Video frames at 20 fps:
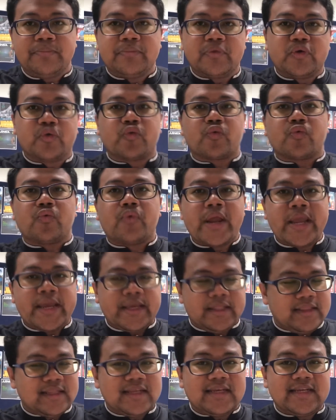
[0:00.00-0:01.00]
great,
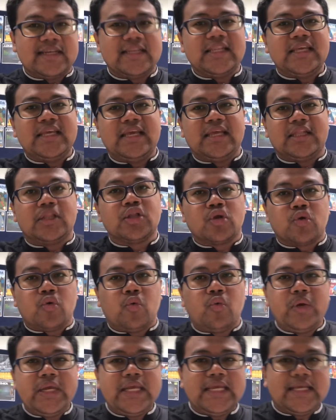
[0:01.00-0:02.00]
need,
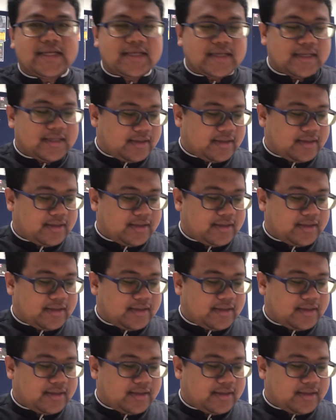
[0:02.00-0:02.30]
weak.